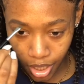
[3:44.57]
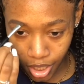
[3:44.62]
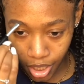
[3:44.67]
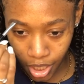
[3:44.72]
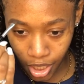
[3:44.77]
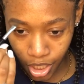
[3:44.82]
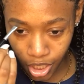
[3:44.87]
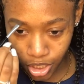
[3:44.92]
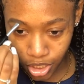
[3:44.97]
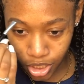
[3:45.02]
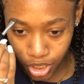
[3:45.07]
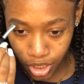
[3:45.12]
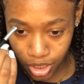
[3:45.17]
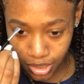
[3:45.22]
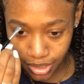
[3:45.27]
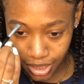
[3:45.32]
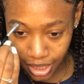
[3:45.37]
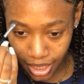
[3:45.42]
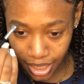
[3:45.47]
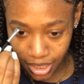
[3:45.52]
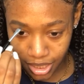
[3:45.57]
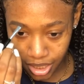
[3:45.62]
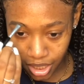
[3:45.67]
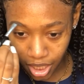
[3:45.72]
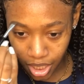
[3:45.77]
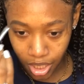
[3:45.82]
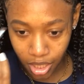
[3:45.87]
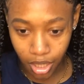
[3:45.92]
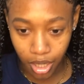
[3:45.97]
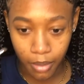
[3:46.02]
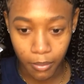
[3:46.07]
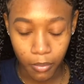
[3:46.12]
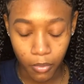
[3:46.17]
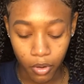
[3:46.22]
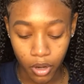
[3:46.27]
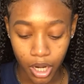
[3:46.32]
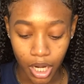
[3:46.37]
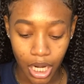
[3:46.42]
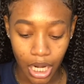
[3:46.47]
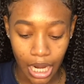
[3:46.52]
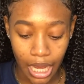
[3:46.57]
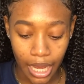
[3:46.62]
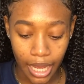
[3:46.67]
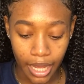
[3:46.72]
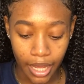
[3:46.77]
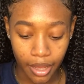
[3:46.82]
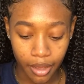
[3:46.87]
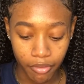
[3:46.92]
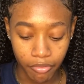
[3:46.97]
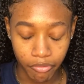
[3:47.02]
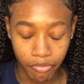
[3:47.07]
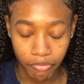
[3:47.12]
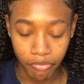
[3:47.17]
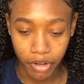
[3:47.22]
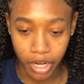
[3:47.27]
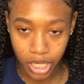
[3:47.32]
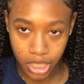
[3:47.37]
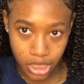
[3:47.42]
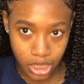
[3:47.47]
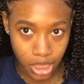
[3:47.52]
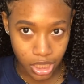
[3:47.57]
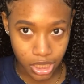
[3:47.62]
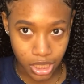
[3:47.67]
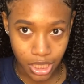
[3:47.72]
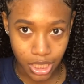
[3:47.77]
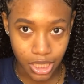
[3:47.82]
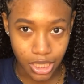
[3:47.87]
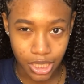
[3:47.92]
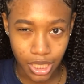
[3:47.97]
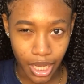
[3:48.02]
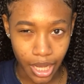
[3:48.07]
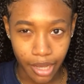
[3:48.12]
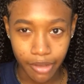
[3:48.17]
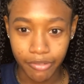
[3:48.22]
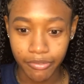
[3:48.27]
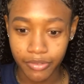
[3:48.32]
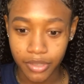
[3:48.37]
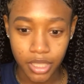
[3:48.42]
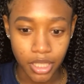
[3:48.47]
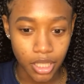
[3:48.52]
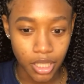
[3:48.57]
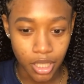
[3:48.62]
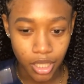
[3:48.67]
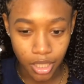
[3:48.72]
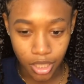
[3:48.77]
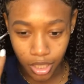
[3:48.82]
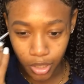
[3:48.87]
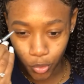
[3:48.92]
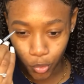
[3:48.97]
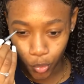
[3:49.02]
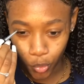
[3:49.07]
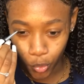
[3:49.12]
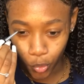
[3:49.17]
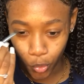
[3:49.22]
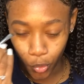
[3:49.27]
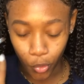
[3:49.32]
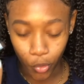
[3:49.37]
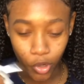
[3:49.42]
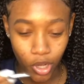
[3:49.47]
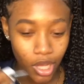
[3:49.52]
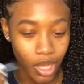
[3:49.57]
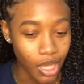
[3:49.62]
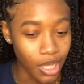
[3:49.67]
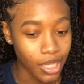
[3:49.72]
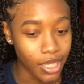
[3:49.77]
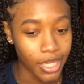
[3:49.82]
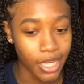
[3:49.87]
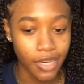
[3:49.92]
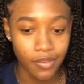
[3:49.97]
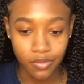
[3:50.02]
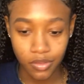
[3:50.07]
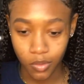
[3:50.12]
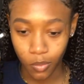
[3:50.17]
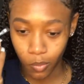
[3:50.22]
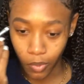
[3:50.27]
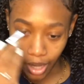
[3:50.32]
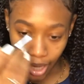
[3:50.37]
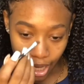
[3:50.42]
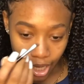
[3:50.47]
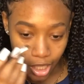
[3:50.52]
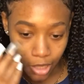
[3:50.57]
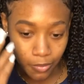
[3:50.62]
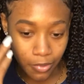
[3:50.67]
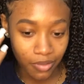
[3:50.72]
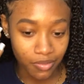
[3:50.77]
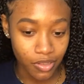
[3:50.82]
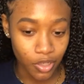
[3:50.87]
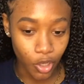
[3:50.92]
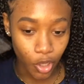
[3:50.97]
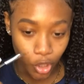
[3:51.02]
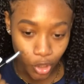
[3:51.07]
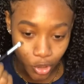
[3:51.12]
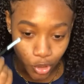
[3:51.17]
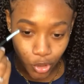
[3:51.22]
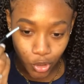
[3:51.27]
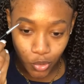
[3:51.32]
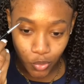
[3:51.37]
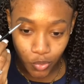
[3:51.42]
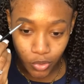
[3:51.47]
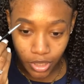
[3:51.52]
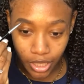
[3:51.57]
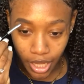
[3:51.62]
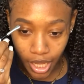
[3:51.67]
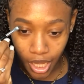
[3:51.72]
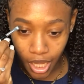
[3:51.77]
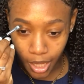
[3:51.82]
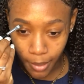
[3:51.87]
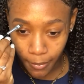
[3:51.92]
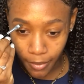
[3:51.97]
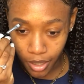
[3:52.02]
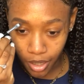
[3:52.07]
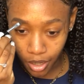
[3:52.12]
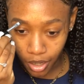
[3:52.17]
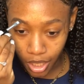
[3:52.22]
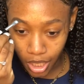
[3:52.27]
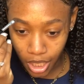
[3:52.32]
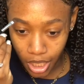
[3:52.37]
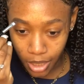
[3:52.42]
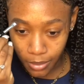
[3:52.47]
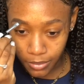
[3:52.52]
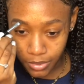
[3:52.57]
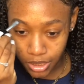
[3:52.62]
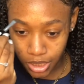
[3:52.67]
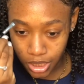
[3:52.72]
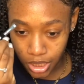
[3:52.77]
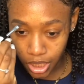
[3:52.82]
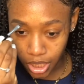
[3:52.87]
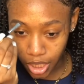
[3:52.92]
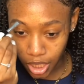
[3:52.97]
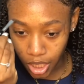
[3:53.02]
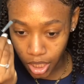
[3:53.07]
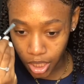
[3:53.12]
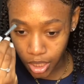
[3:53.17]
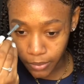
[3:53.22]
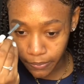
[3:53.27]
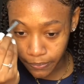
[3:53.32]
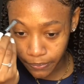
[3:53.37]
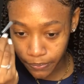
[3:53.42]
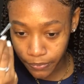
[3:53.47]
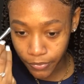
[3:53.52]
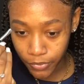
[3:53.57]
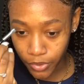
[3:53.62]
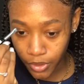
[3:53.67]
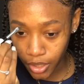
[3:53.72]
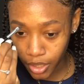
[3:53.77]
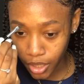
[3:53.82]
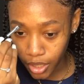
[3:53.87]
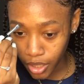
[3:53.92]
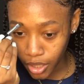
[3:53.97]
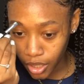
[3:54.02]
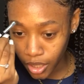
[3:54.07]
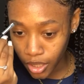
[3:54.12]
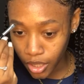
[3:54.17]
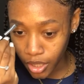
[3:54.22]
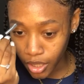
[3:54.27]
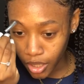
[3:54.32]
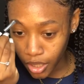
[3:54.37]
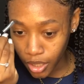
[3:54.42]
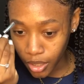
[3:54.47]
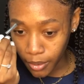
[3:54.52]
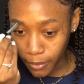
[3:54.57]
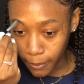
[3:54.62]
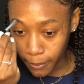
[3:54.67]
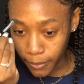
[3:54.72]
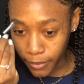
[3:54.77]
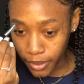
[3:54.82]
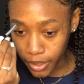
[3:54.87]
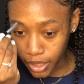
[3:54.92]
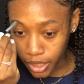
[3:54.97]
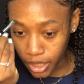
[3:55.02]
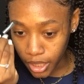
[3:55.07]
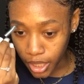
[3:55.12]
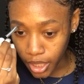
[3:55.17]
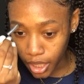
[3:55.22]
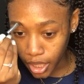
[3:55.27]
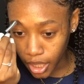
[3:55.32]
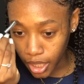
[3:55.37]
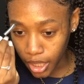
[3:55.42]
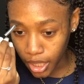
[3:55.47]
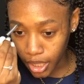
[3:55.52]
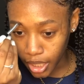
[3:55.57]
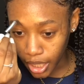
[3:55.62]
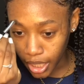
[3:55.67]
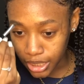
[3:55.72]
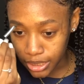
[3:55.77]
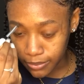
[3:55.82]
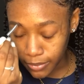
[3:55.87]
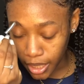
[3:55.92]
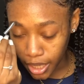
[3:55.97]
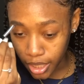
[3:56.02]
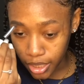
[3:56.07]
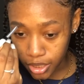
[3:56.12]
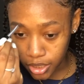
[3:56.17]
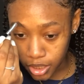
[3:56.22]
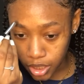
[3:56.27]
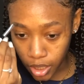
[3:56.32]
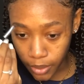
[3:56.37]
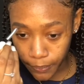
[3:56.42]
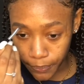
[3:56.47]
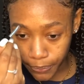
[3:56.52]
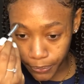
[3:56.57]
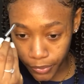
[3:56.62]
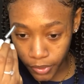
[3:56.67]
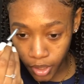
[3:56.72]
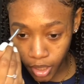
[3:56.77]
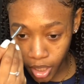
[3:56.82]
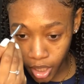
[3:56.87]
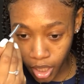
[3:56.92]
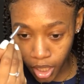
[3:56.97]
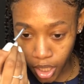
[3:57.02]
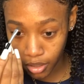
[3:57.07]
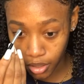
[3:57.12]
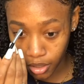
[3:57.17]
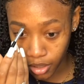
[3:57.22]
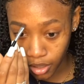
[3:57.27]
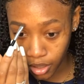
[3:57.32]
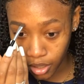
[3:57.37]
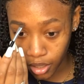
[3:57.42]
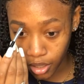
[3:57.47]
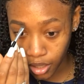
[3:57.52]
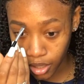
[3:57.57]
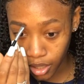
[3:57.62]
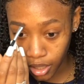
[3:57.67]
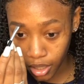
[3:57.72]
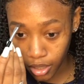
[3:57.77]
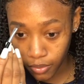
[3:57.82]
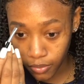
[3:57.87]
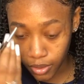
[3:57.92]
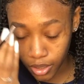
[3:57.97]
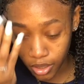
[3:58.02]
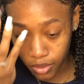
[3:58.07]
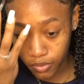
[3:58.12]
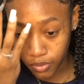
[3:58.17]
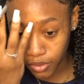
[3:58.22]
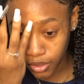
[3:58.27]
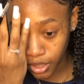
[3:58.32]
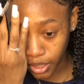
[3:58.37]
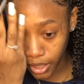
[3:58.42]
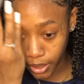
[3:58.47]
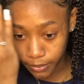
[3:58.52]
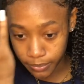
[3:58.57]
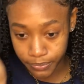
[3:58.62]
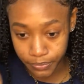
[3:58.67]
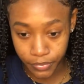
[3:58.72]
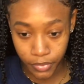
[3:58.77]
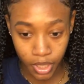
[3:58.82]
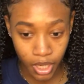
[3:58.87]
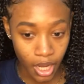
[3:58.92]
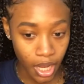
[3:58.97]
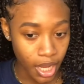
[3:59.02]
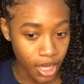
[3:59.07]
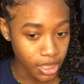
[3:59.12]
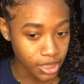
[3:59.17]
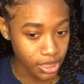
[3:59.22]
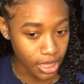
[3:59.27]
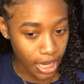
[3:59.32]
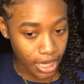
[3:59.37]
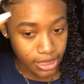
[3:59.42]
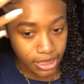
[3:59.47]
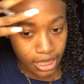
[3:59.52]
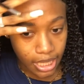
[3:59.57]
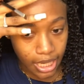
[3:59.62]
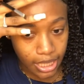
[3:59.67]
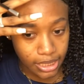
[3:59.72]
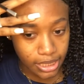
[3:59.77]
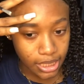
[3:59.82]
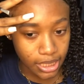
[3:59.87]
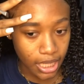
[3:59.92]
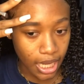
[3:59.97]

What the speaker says: It just has a lot more versatility, I feel, you know. You have the wind up, you have the gun shoot them and all of them thing there. But yeah, that's my answer. Anyways, so yeah, so as you can see,